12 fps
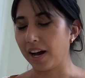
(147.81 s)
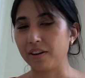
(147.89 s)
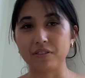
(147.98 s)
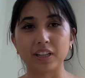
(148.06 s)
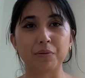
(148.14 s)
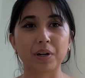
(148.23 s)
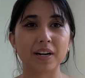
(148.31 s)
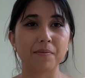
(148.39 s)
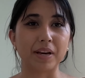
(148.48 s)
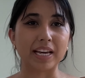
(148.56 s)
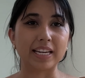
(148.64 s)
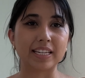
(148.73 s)
I really wanted
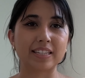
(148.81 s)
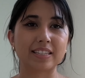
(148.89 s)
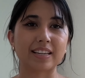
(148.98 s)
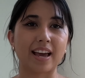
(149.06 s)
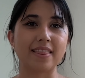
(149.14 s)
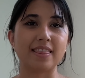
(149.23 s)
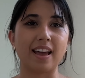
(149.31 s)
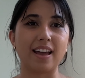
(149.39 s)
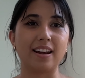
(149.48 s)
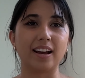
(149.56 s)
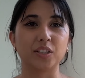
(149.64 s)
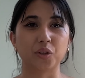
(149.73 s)
bangs, and
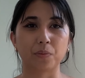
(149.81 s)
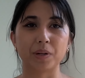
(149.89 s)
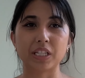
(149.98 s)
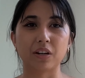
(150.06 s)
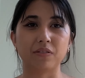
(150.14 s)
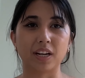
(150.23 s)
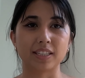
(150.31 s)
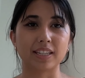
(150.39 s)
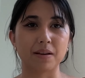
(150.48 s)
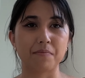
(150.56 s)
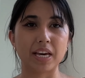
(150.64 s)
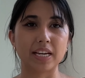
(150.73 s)
then I told myself not to
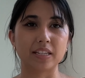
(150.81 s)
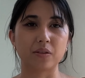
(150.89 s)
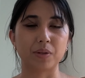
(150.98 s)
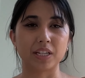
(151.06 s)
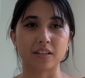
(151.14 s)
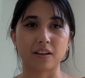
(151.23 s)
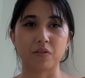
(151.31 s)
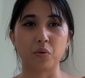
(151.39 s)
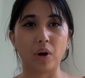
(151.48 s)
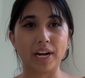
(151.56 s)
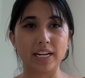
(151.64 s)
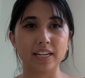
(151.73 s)
get bangs because I have the
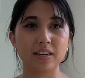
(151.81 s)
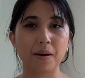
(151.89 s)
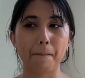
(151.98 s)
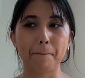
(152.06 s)
wedding,